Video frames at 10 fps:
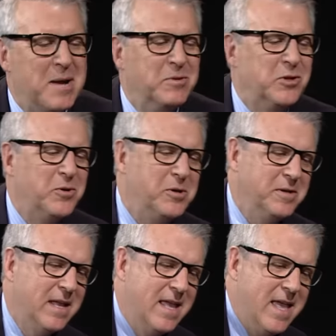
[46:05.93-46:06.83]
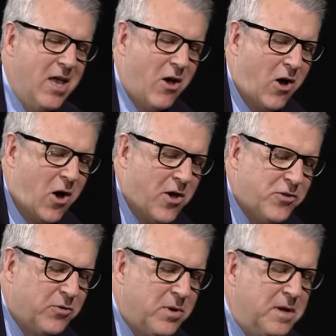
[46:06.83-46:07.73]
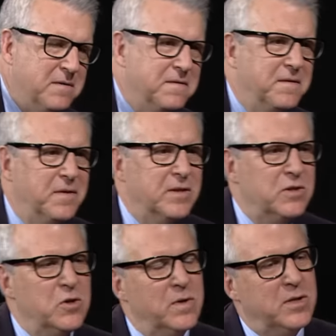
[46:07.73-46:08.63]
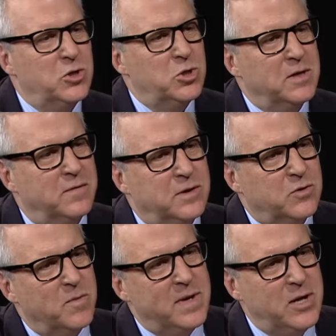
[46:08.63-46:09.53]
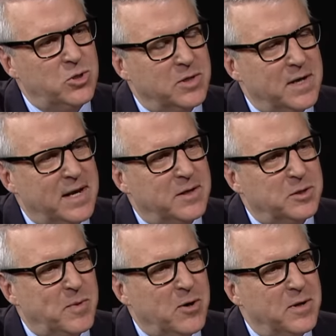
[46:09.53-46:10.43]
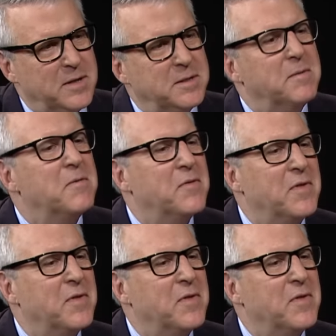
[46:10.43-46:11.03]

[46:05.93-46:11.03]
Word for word: Tom Sowell, author of this new edition of Discrimination and Disparities,